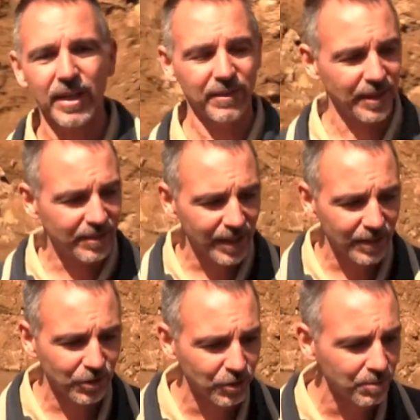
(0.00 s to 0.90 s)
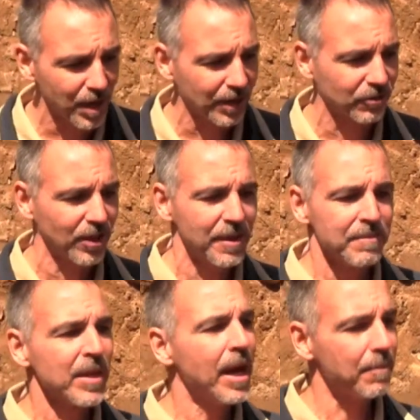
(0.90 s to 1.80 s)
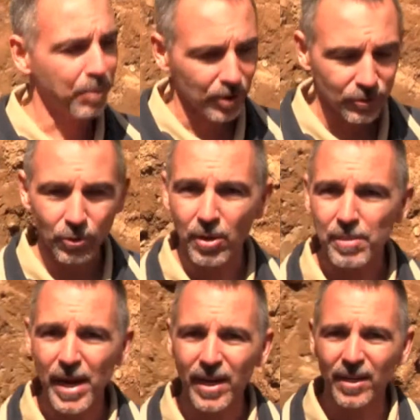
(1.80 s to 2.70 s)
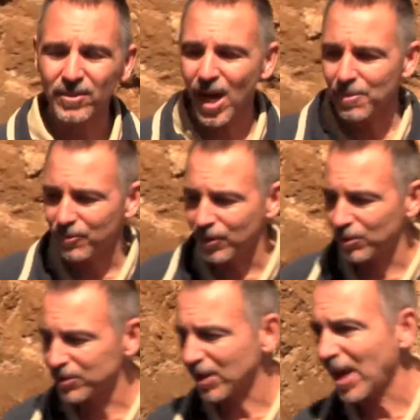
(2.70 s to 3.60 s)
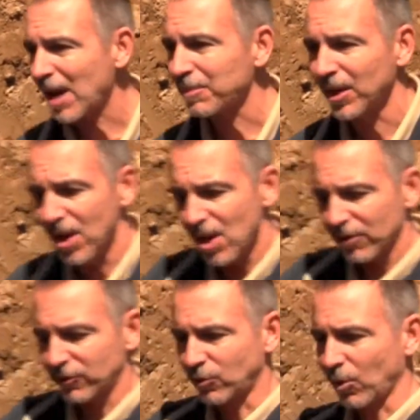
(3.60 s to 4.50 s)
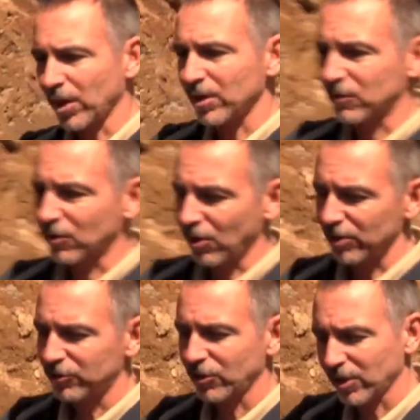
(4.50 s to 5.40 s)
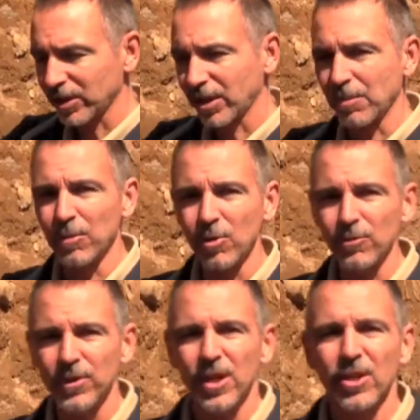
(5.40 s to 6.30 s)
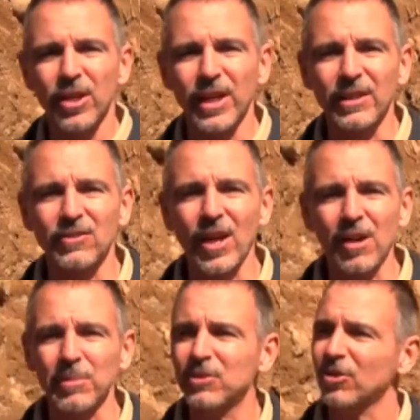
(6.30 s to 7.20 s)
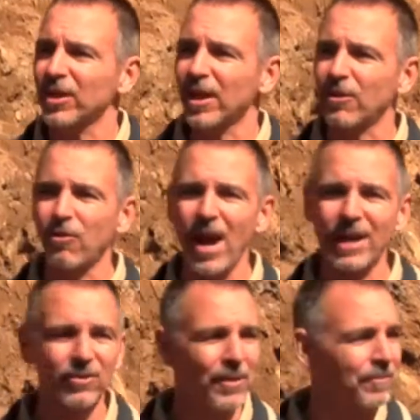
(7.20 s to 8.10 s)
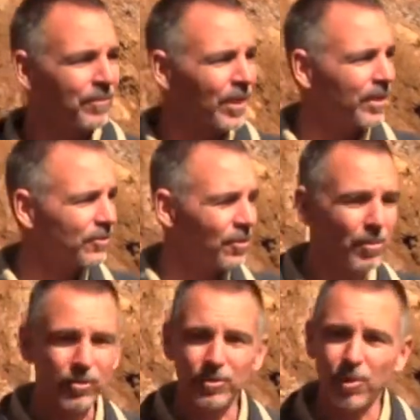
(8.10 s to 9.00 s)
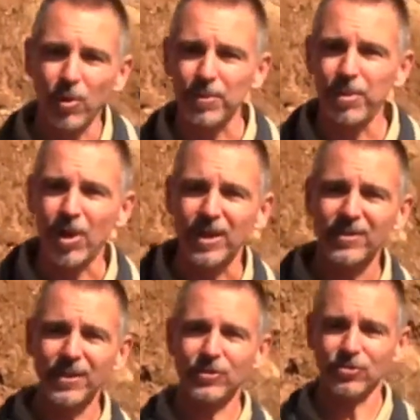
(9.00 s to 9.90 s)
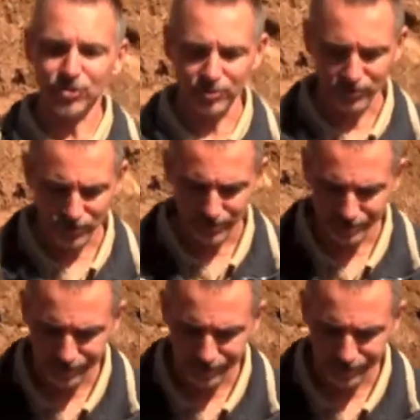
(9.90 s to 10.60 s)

it, they dig it too much and put soil back on top of it, what's going to happen? Soil is surely going to move. You're going to get settlement, you're going to get cracks. This is the most important part. It's like your shoes.